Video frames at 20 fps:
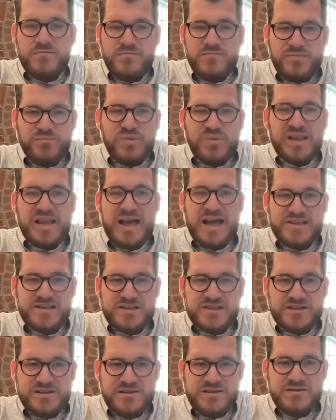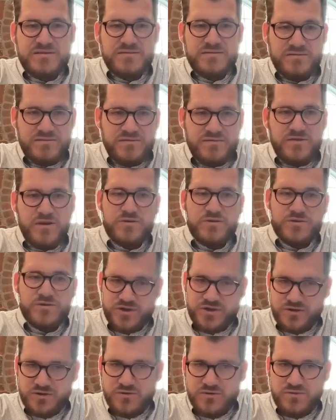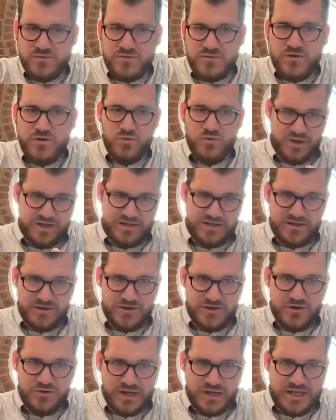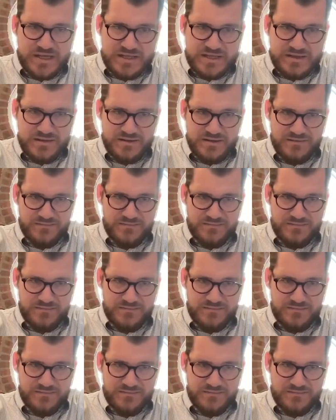blessed those who went to do it.